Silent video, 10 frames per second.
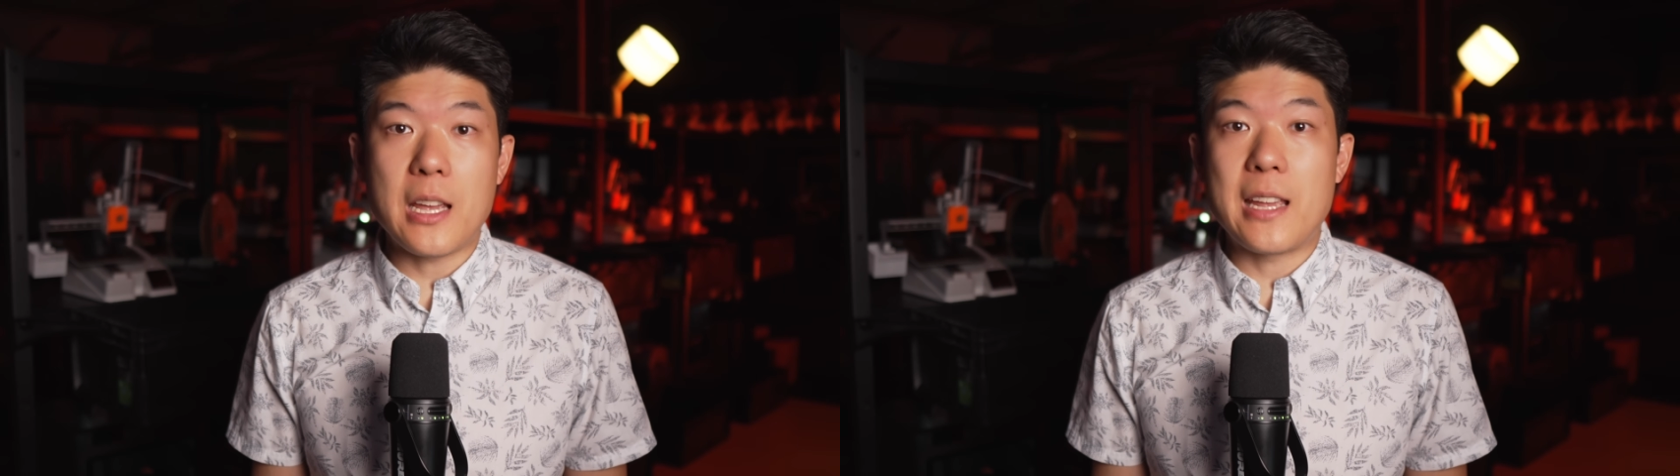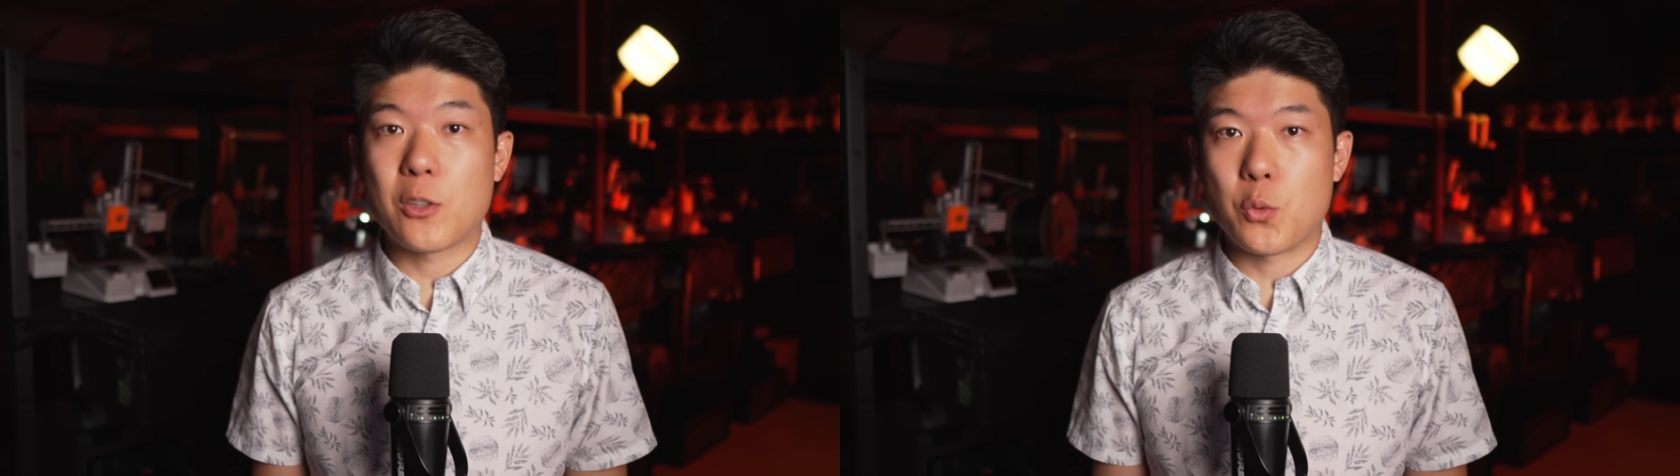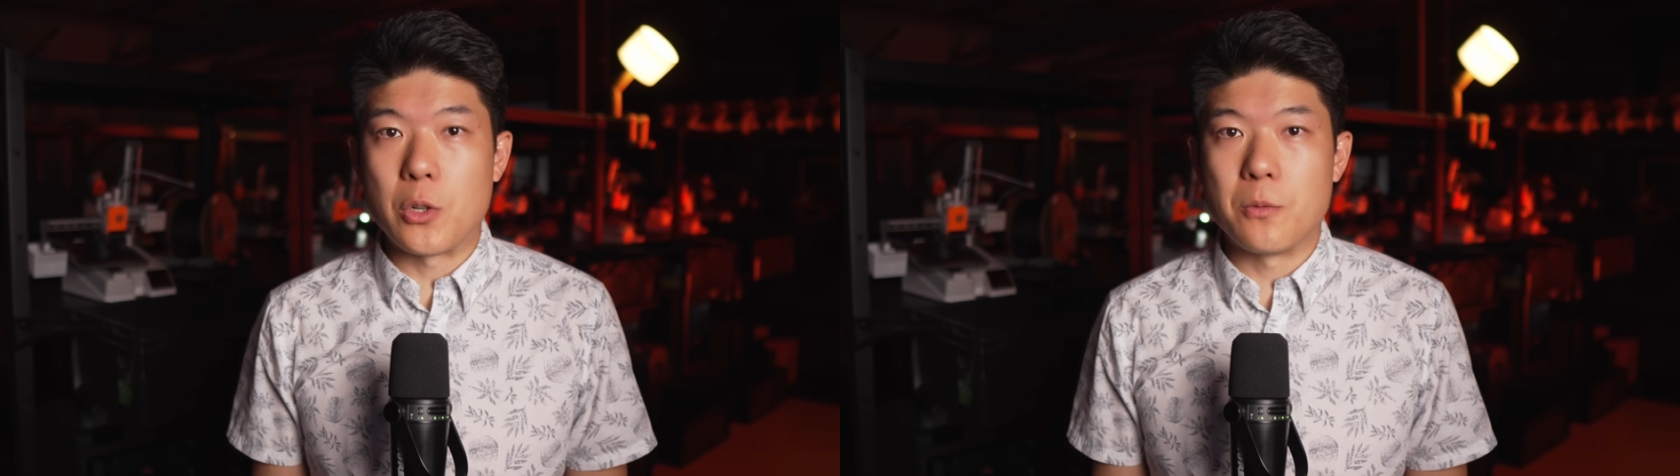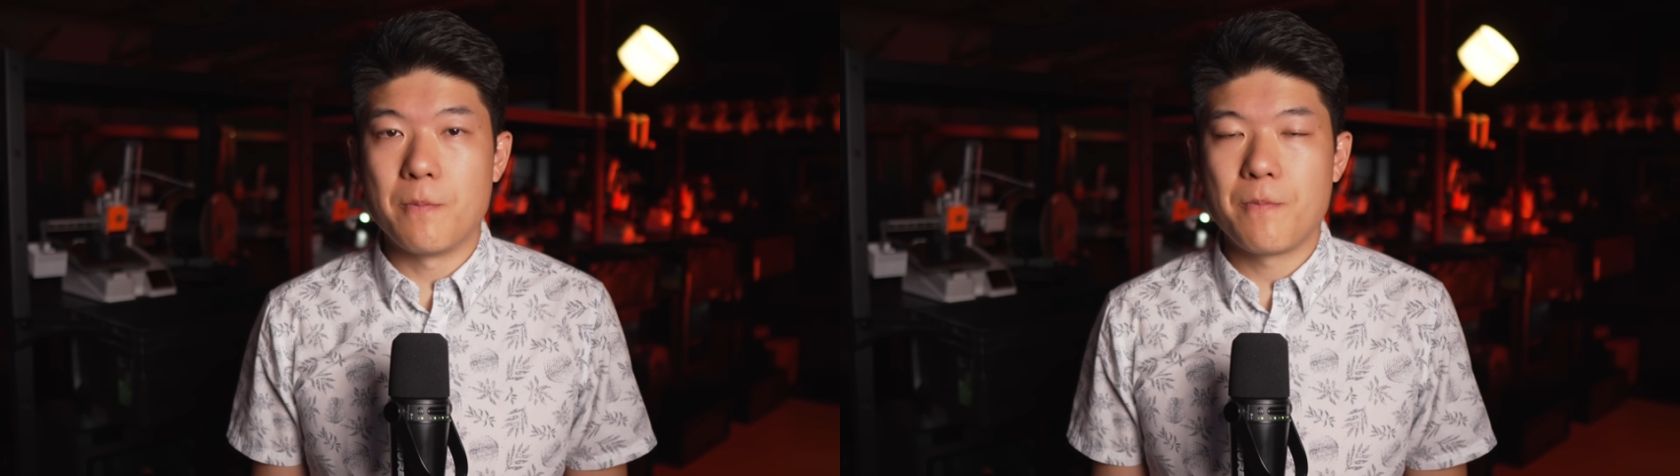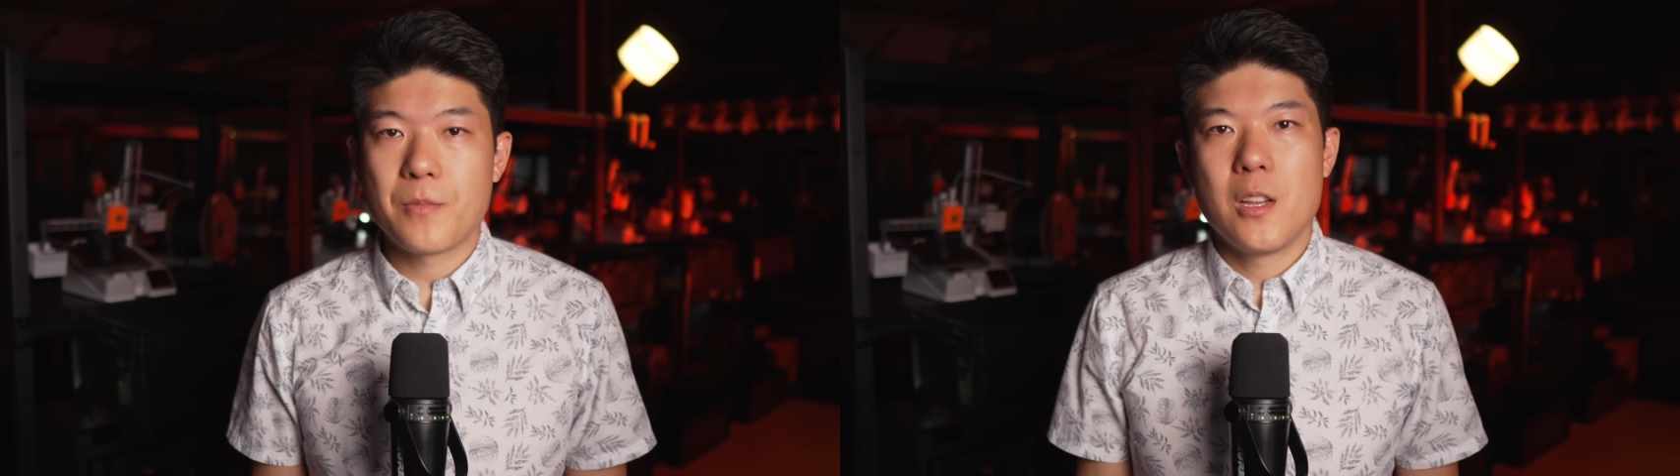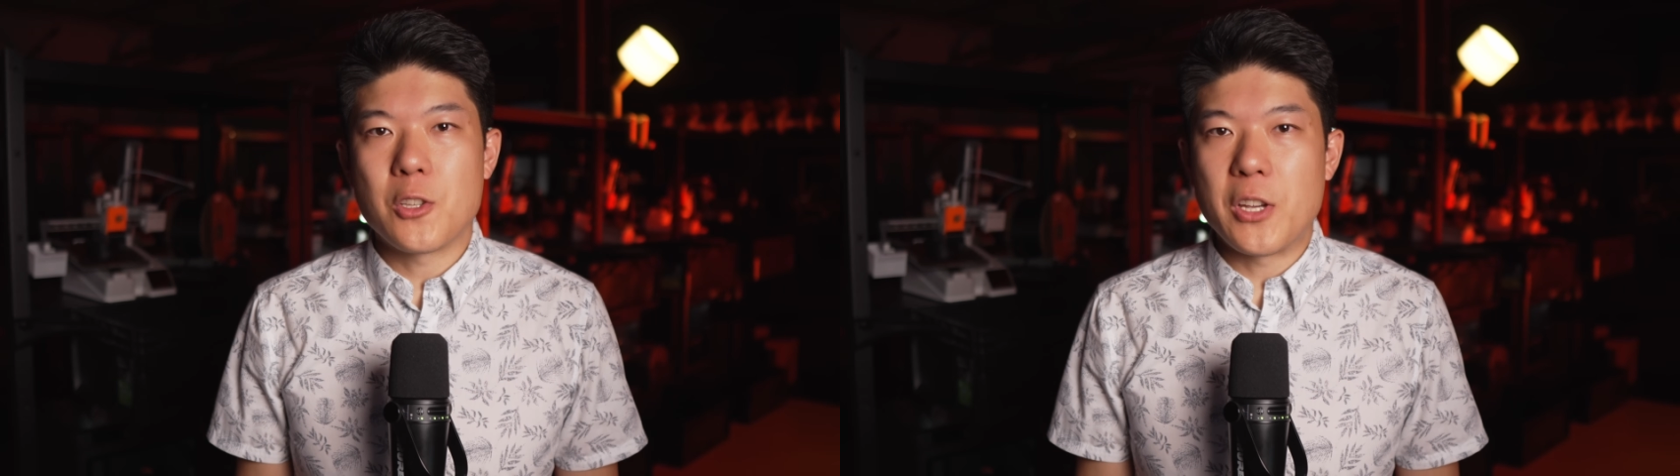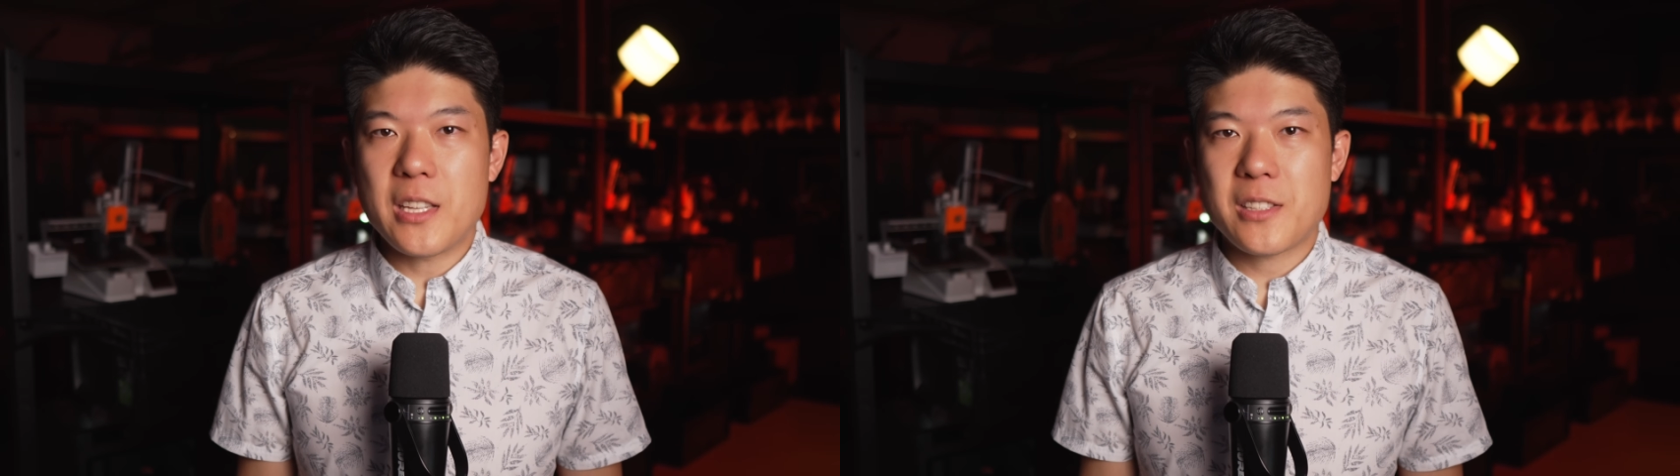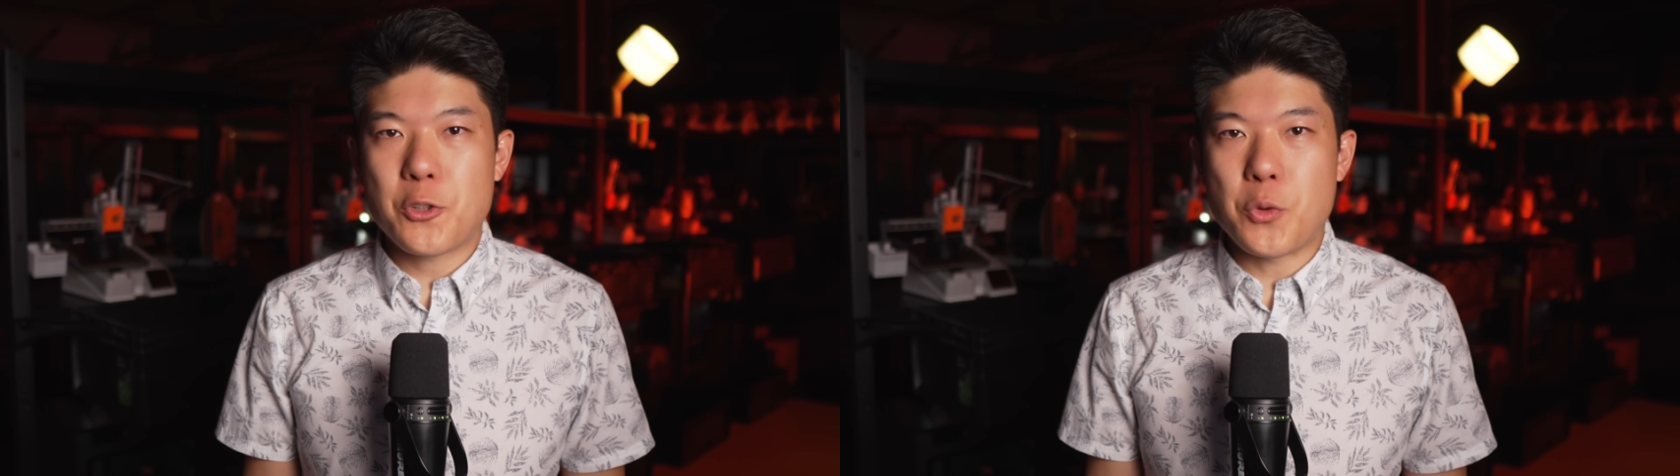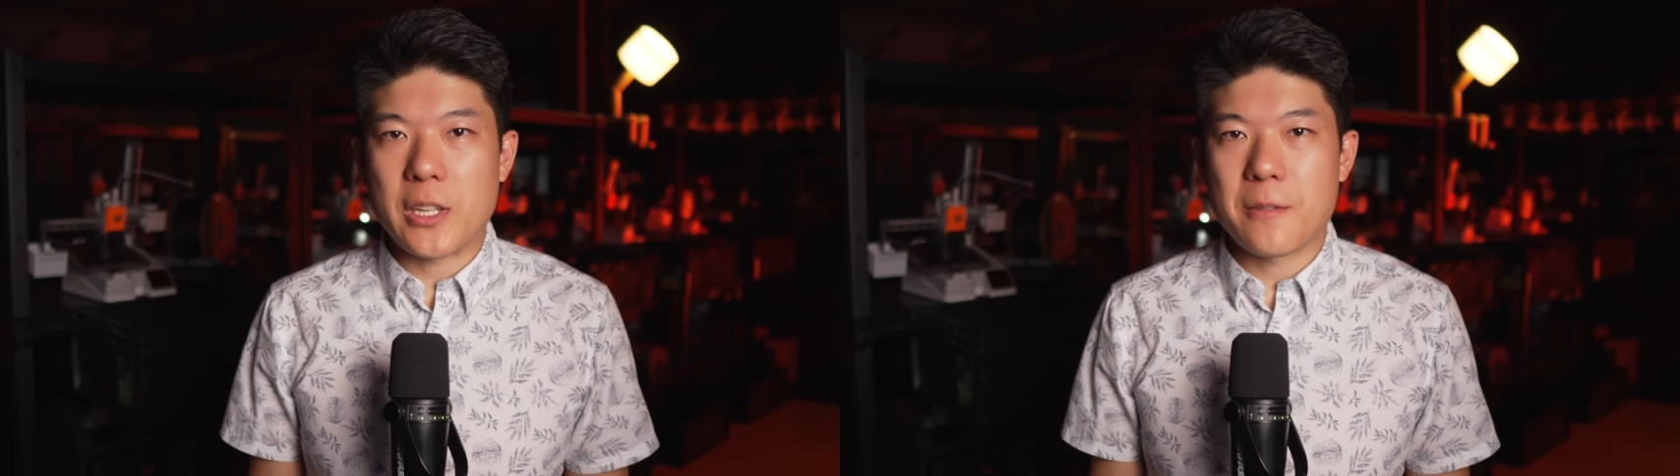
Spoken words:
and grow. So here's the trick.